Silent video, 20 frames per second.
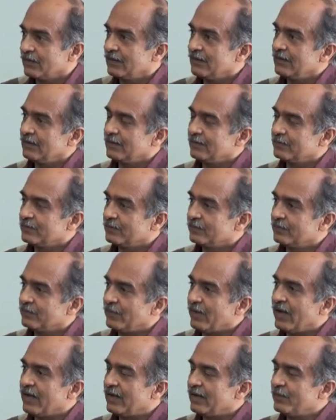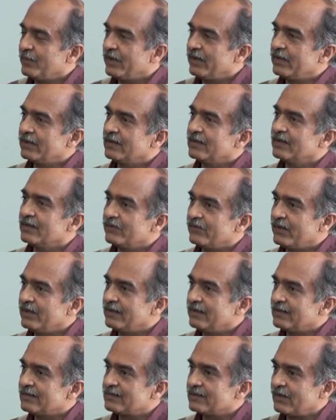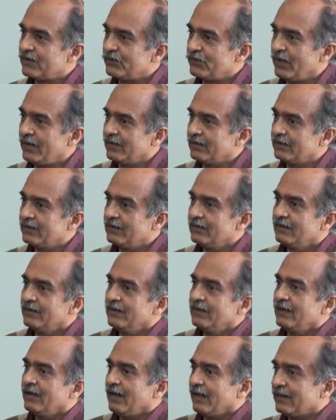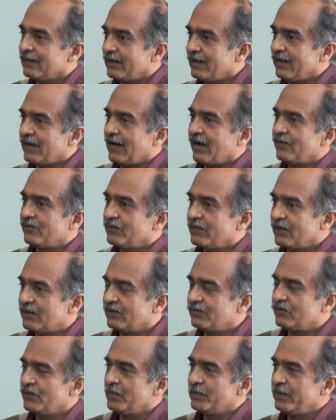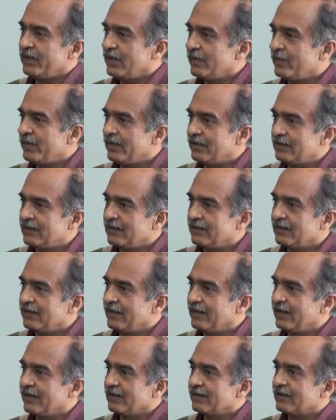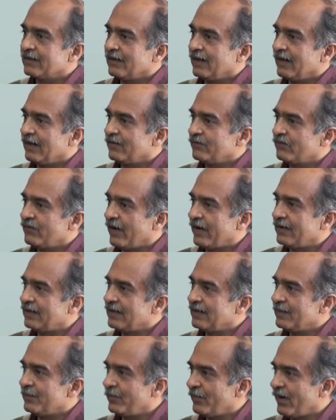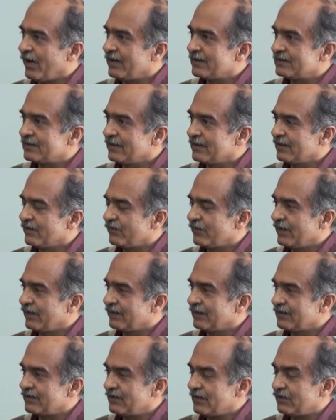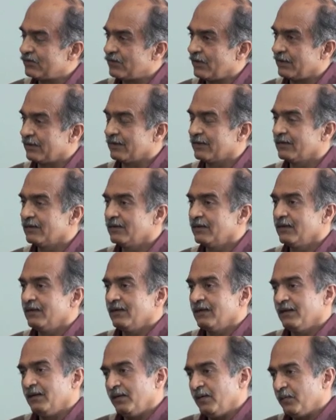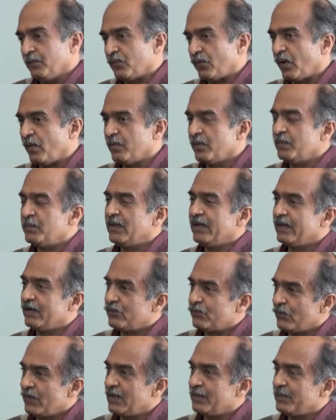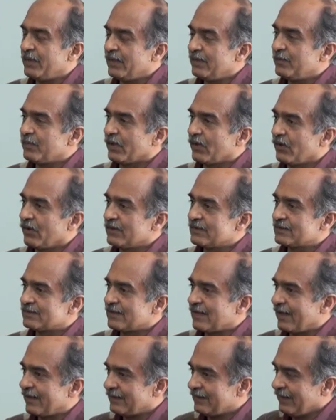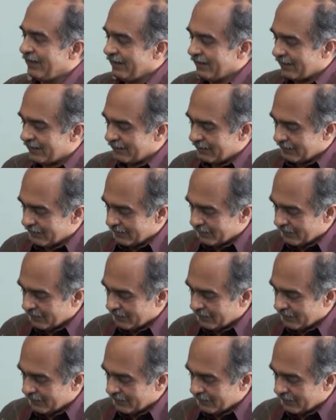the Parliament in the winter session, and thereafter it will be debated there and finally passed in the winter session. Probably it will be, because I think